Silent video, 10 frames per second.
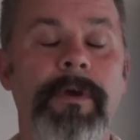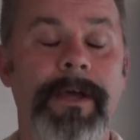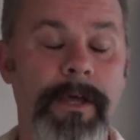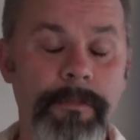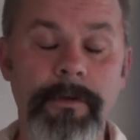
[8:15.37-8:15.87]

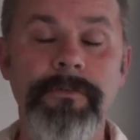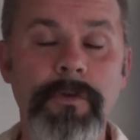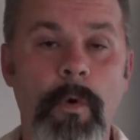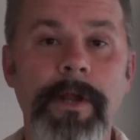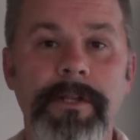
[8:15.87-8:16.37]
Uh, there's
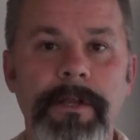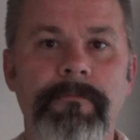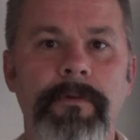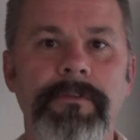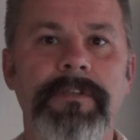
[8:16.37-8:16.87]
quite a
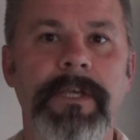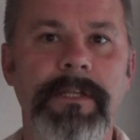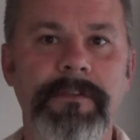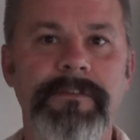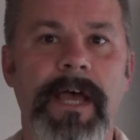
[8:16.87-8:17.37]
difference in
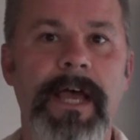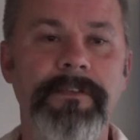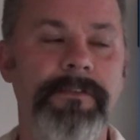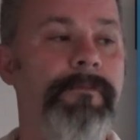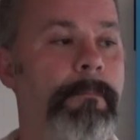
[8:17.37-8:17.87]
the
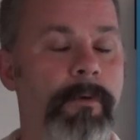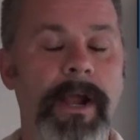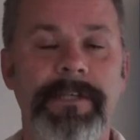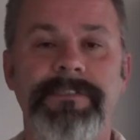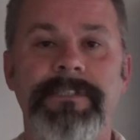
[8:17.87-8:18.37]
size of the
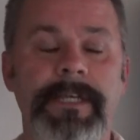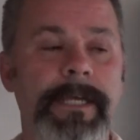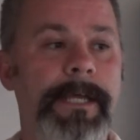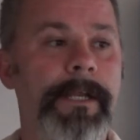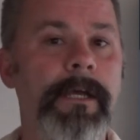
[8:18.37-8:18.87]
breast
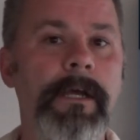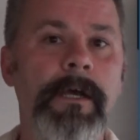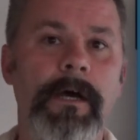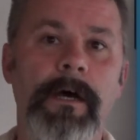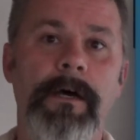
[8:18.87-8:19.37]
and
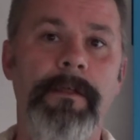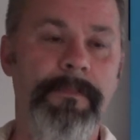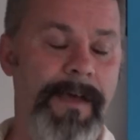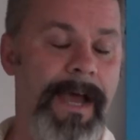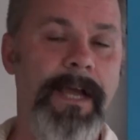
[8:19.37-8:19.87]
uh,
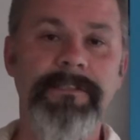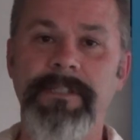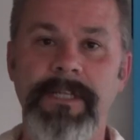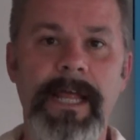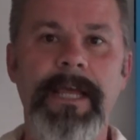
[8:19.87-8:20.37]
thighs
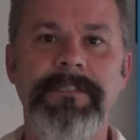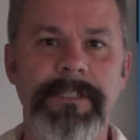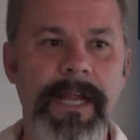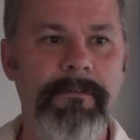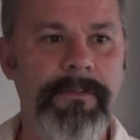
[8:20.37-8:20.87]
and legs
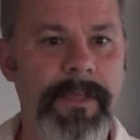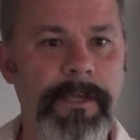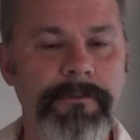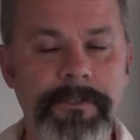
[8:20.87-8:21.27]
and everything.